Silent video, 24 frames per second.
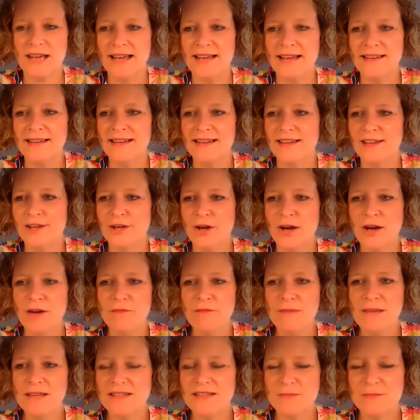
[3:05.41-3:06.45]
And you know,
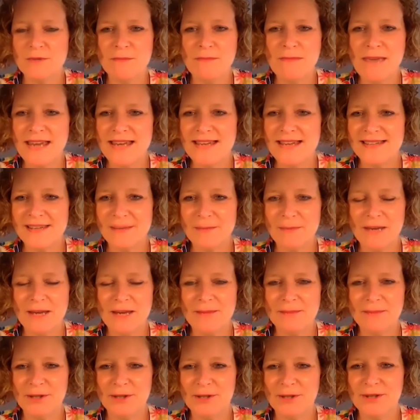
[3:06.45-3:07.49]
I've met some amazing
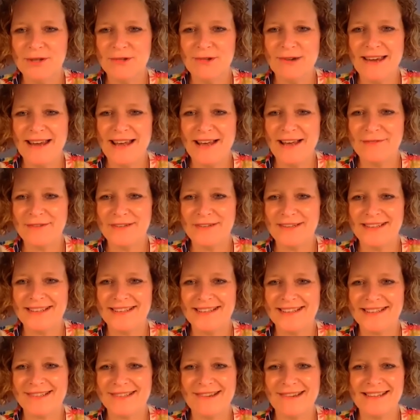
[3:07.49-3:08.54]
people who are great
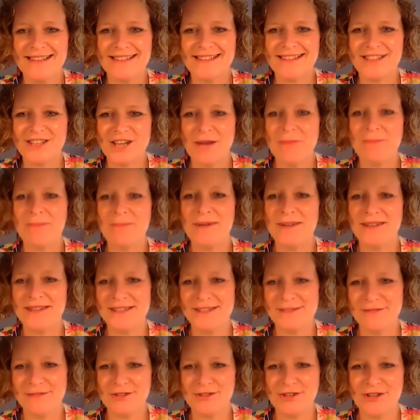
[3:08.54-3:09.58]
advocates, great champions
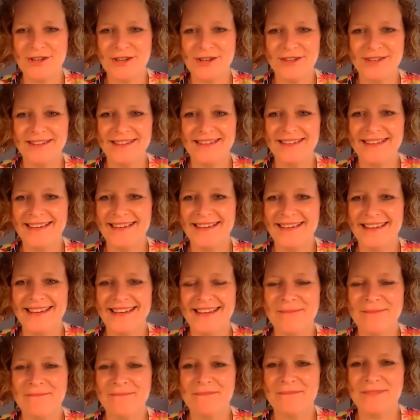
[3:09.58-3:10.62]
of the journal, like
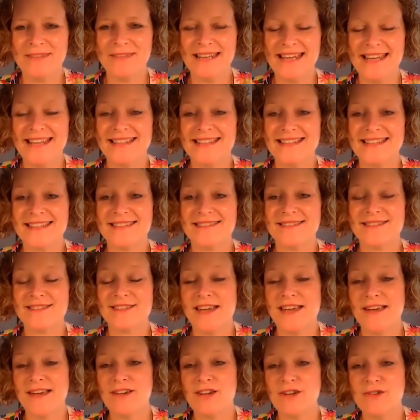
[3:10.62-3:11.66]
um, the late Sir
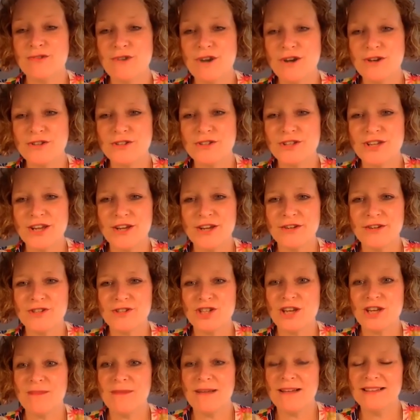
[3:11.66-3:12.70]
Harry Kroto,
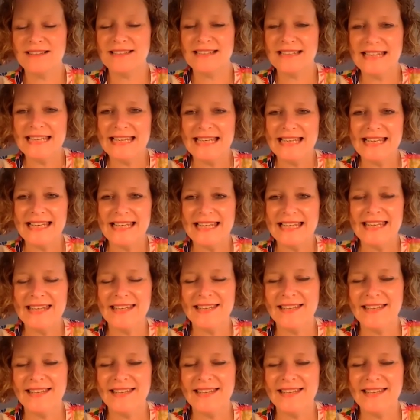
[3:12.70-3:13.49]
Jim Al Khalili,